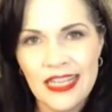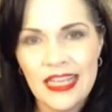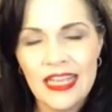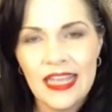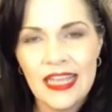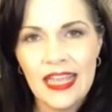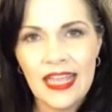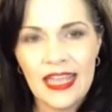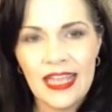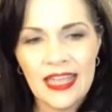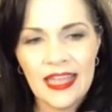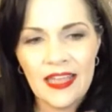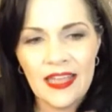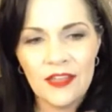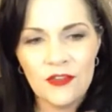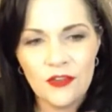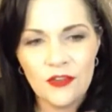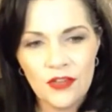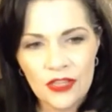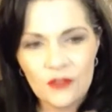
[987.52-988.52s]

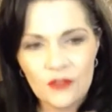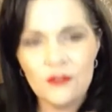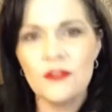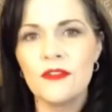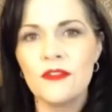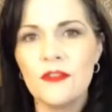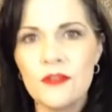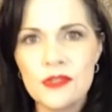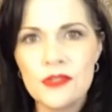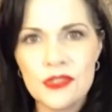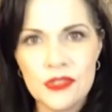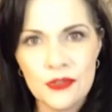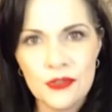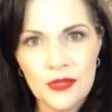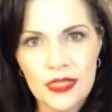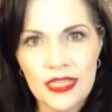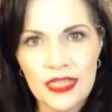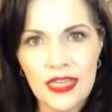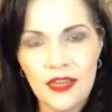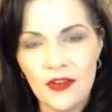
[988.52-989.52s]
and you're introduced to a
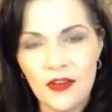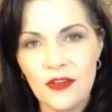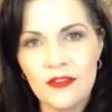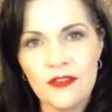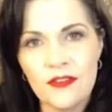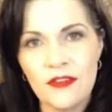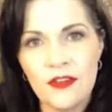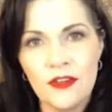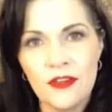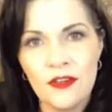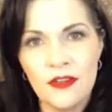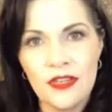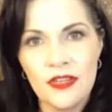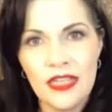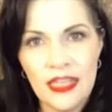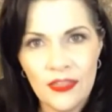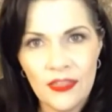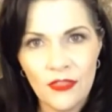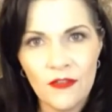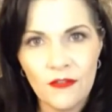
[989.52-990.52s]
character
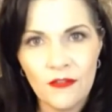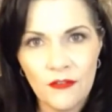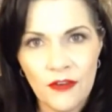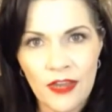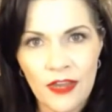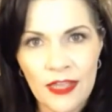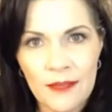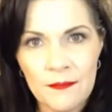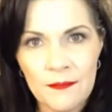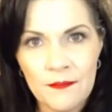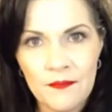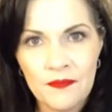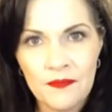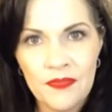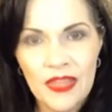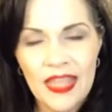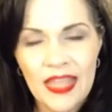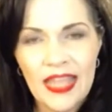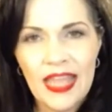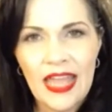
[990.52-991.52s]
in the frame,
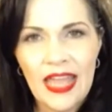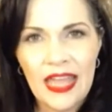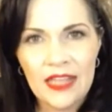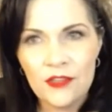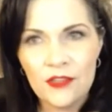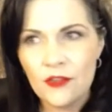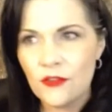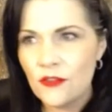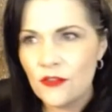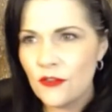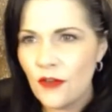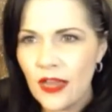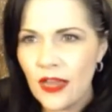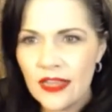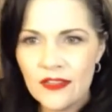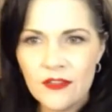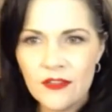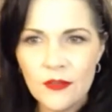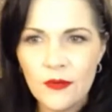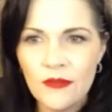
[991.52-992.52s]
and you're
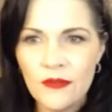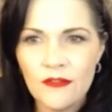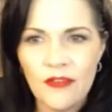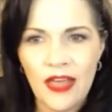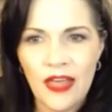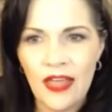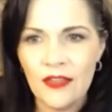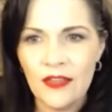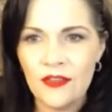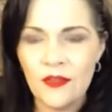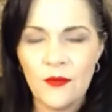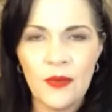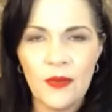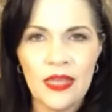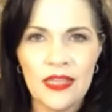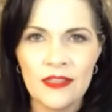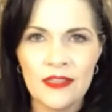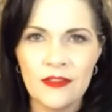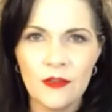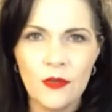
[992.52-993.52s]
trying to
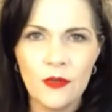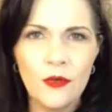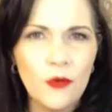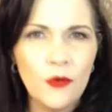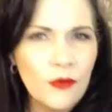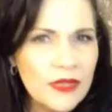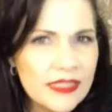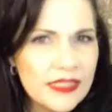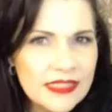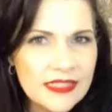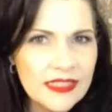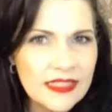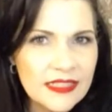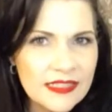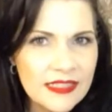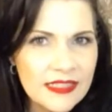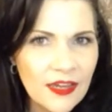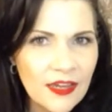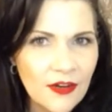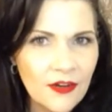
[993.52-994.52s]
evaluate, who is this
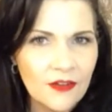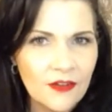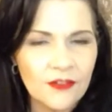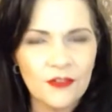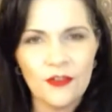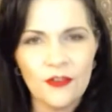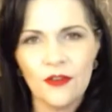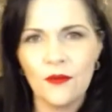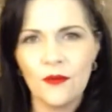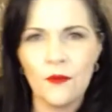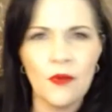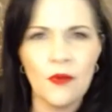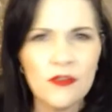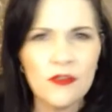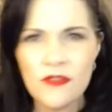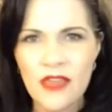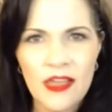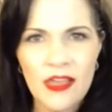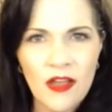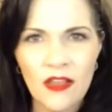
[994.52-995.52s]
character? What are
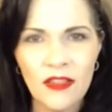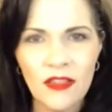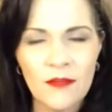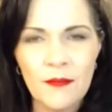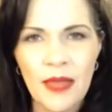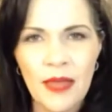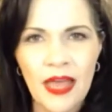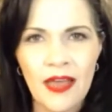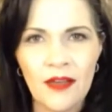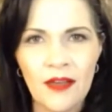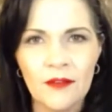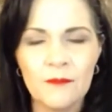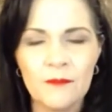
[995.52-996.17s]
they all about?